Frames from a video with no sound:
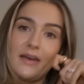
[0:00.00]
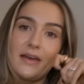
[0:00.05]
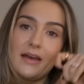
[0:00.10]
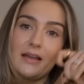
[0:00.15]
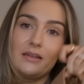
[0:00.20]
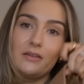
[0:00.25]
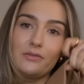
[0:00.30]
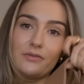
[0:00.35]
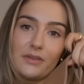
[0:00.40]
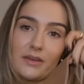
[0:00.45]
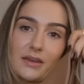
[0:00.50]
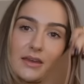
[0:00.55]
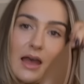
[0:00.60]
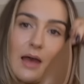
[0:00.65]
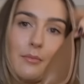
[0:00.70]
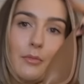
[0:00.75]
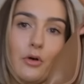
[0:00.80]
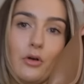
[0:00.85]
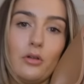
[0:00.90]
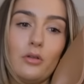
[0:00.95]
I love the
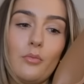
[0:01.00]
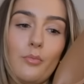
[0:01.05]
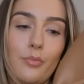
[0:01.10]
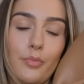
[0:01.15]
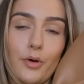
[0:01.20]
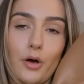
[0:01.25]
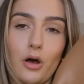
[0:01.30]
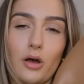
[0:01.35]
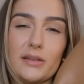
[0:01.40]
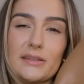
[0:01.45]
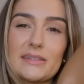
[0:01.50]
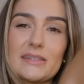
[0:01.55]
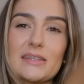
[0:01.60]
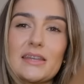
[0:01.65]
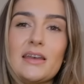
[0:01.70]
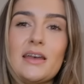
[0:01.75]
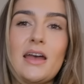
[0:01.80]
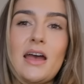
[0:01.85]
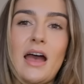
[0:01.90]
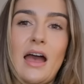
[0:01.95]
camel,
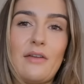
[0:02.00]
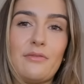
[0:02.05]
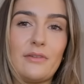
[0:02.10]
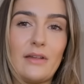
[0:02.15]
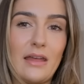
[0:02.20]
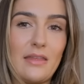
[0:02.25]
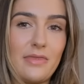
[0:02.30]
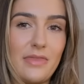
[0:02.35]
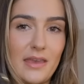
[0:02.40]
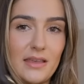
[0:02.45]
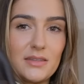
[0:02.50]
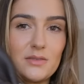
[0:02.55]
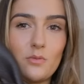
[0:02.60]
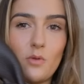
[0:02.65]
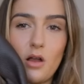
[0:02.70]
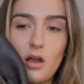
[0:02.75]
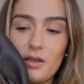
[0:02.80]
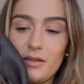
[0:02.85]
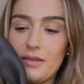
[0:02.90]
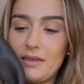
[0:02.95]
but I feel like this
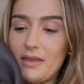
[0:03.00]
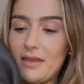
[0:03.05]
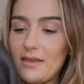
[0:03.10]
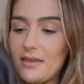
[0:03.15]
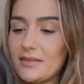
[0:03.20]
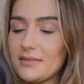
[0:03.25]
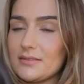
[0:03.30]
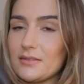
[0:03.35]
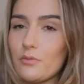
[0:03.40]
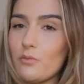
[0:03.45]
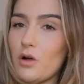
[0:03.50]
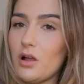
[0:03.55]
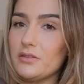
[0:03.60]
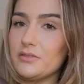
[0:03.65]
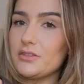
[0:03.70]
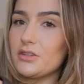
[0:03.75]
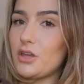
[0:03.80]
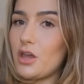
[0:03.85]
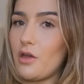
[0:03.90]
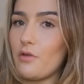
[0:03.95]
one is the one
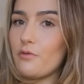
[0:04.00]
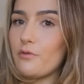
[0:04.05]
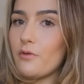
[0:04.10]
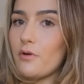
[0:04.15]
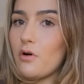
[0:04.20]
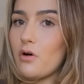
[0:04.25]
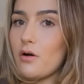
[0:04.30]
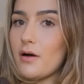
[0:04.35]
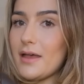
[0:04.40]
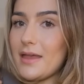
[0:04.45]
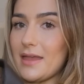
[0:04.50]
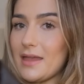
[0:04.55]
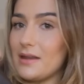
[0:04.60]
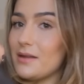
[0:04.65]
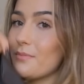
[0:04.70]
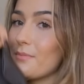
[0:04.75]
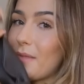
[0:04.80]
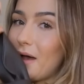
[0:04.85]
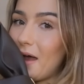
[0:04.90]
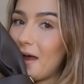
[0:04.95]
to go for
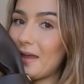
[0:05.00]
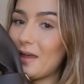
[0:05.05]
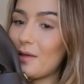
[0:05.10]
in my